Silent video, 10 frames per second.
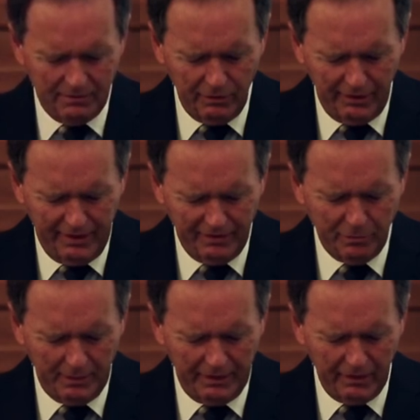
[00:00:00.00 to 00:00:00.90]

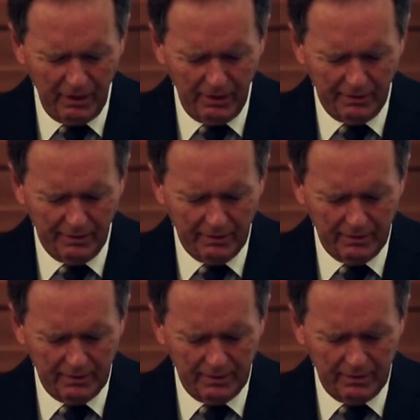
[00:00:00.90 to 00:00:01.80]
Forgive me, God.
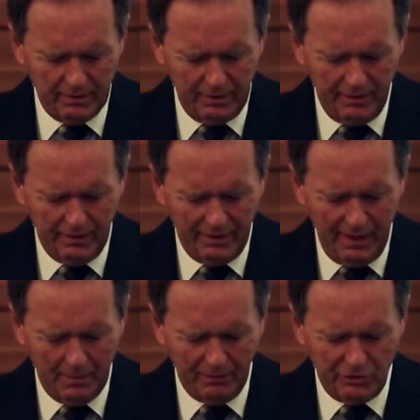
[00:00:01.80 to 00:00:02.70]
In the
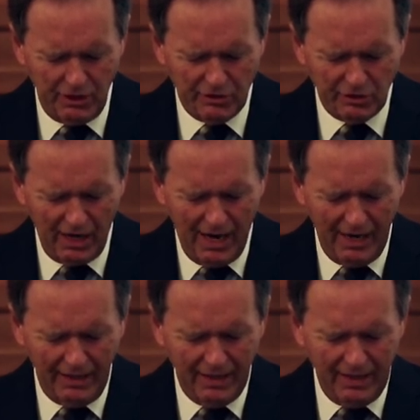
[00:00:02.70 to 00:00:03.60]
name of Jesus,
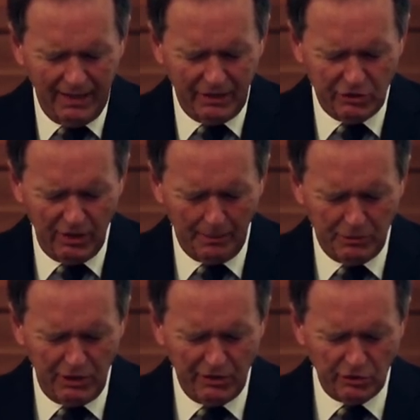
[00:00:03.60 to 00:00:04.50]
I
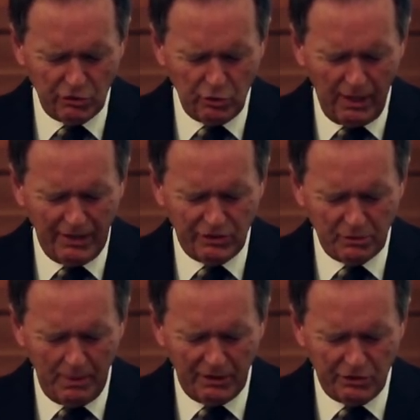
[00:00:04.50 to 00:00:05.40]
accept Jesus Christ
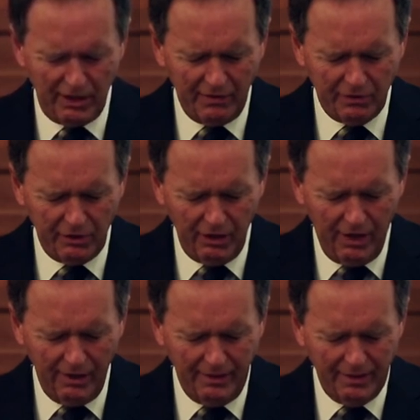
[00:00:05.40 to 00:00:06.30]
as my Savior.
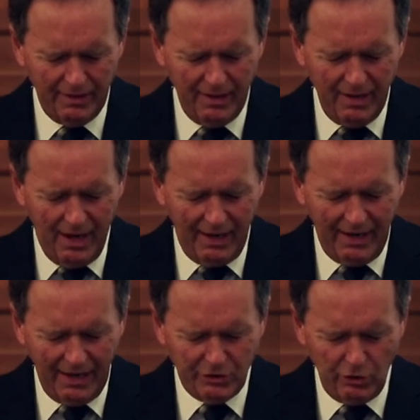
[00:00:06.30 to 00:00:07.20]
God, I
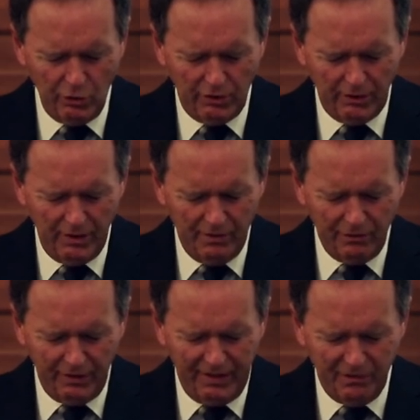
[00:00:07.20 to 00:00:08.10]
ask you to
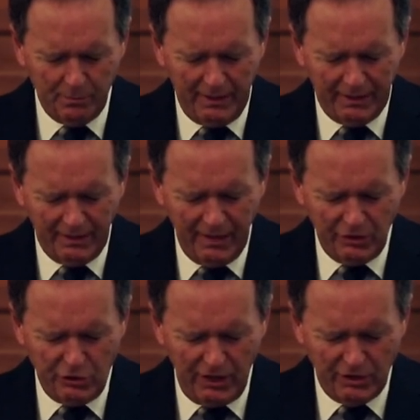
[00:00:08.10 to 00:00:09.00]
forgive me.
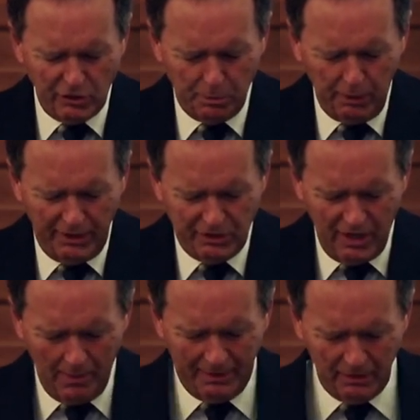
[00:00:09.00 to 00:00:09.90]
And Jesus, please
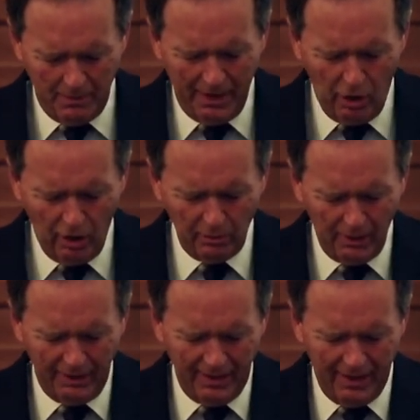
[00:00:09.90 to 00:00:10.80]
come into my heart
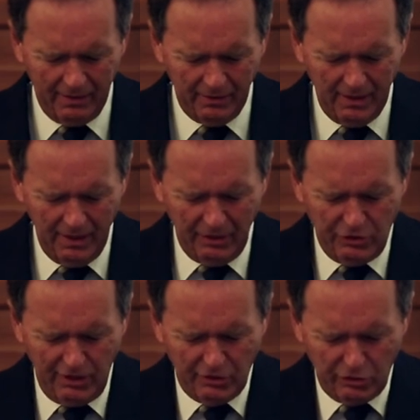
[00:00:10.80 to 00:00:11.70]
right now.
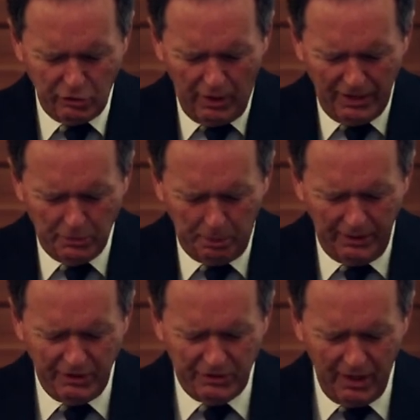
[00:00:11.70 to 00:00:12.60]
Jesus Christ,
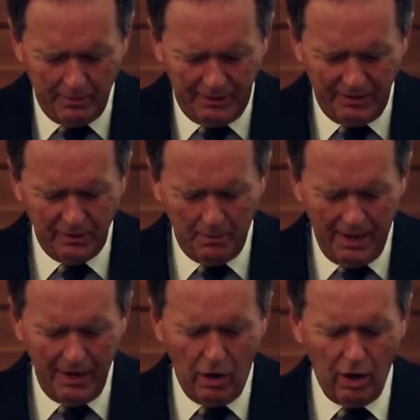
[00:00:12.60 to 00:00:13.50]
please come into
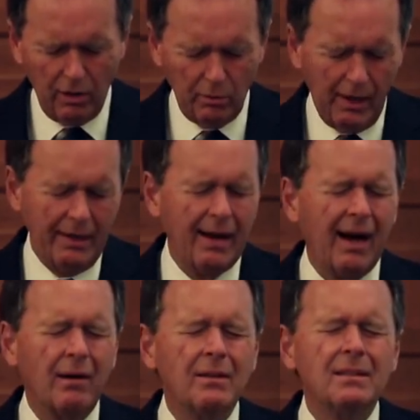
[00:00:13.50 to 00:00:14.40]
my heart right
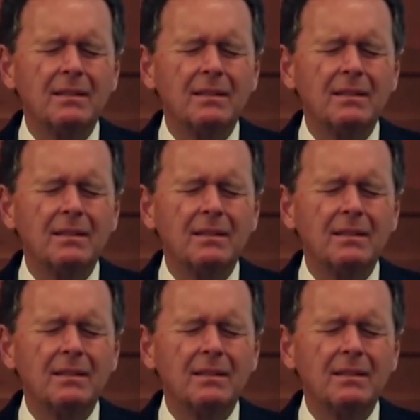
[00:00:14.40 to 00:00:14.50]
now.